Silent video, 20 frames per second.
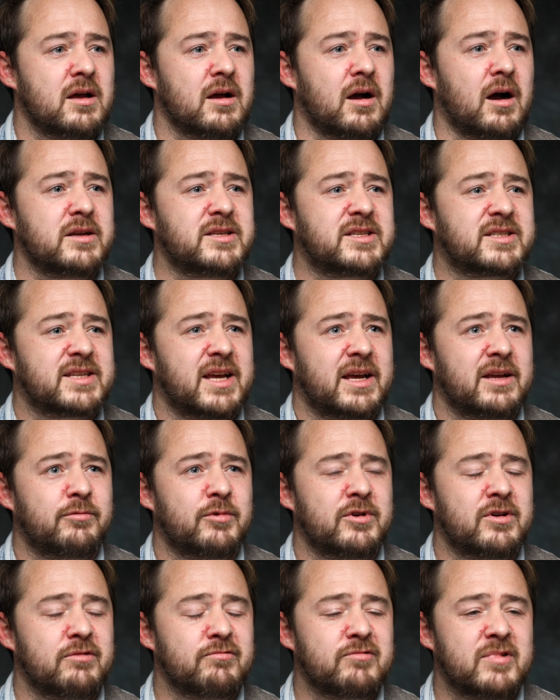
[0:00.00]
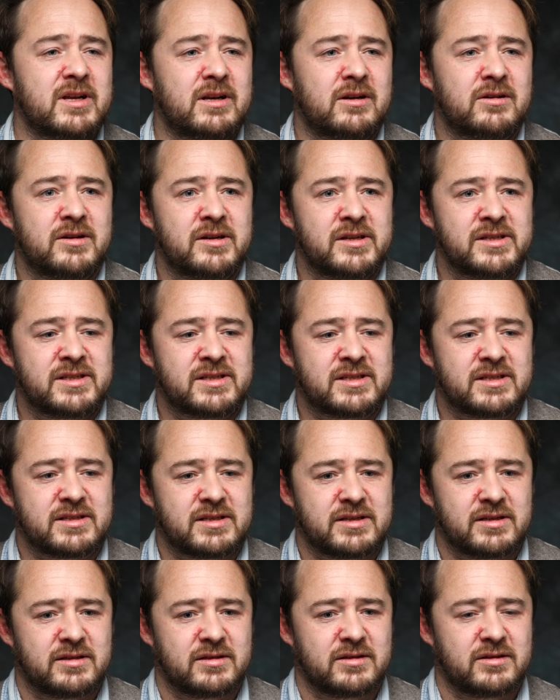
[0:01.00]
I'd say when I
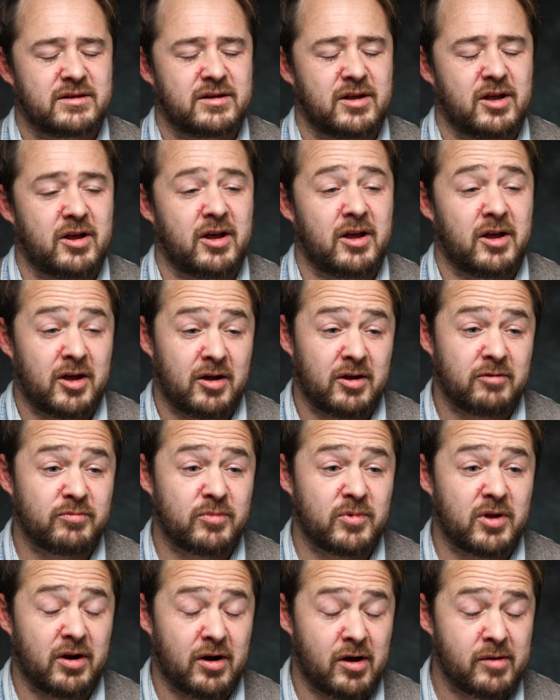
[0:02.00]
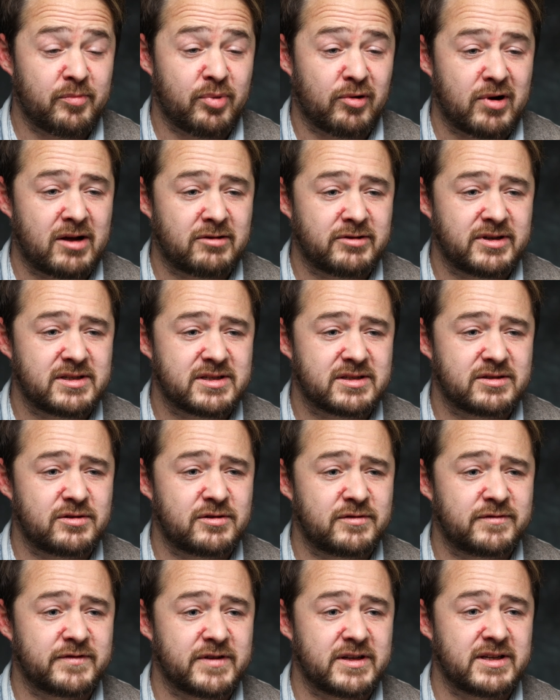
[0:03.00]
realised that I'm proudest
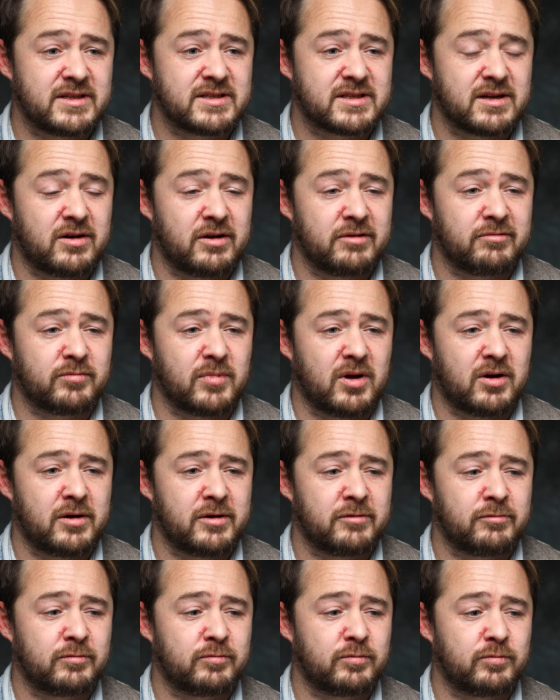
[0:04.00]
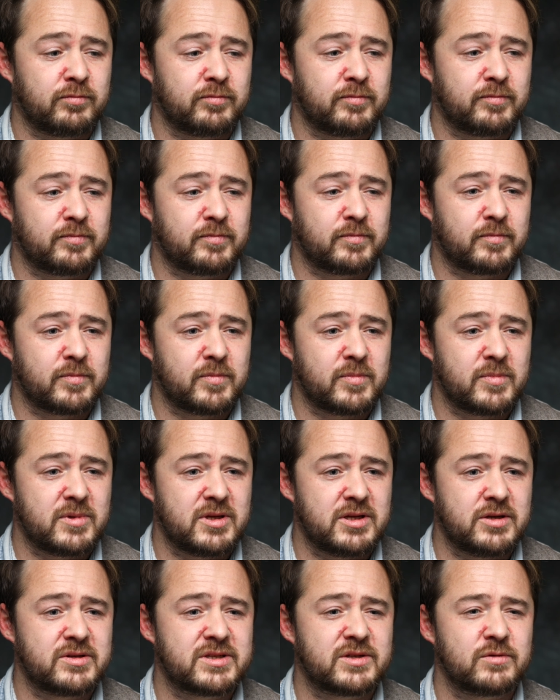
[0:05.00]
of is I
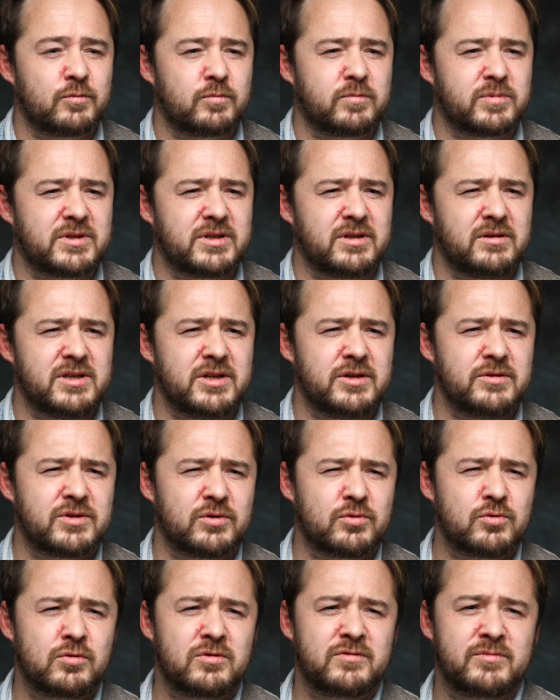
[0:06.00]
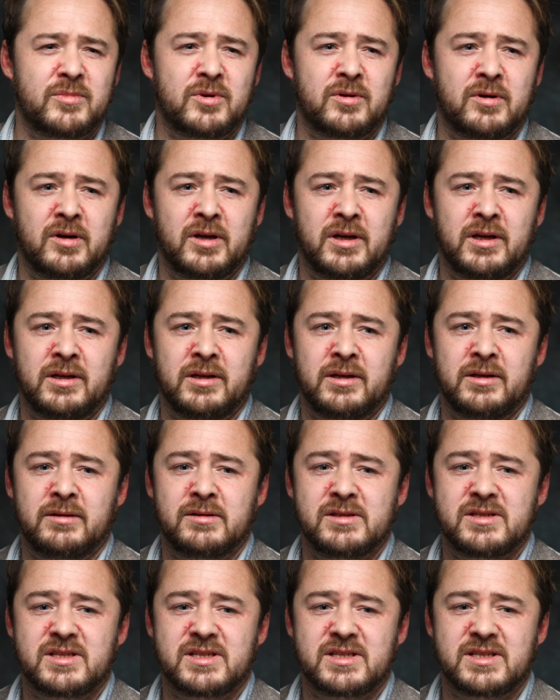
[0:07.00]
used to use all of my
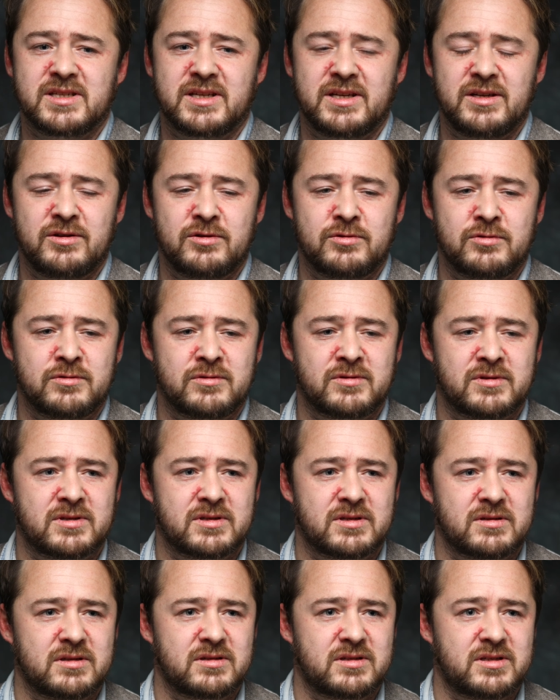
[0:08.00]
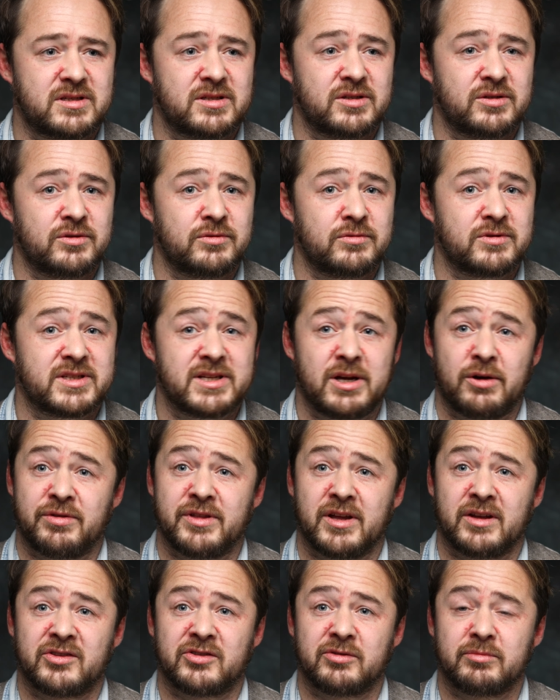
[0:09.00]
skills to sell
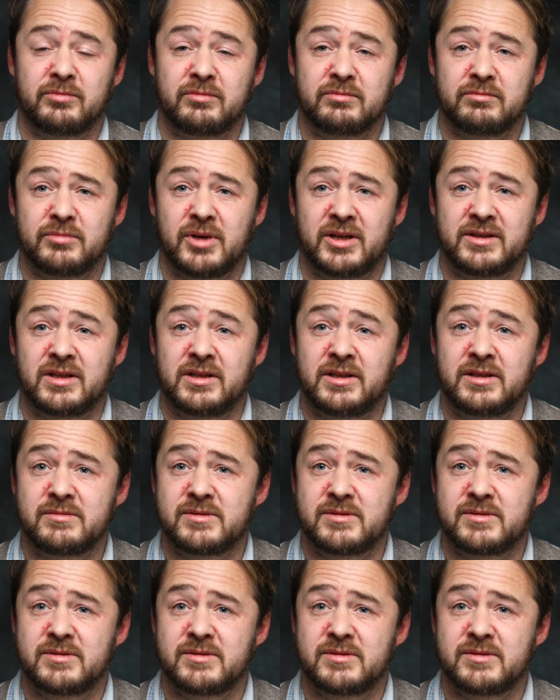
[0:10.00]
things, basically.